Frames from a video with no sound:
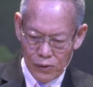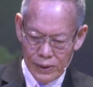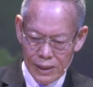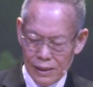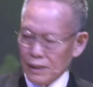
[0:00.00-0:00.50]

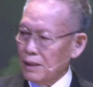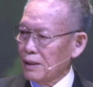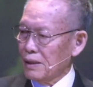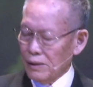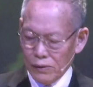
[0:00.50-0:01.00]

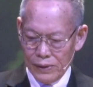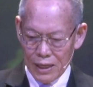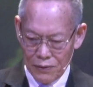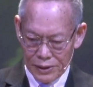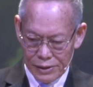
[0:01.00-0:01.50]
When,
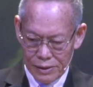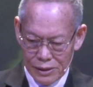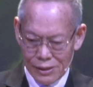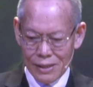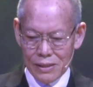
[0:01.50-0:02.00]
when I was
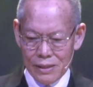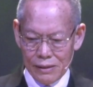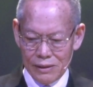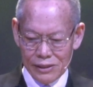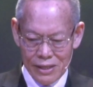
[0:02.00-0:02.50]

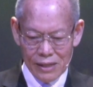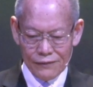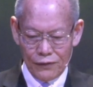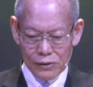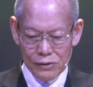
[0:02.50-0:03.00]
studying this
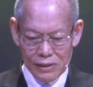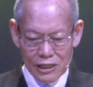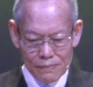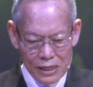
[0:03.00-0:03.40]
text for today's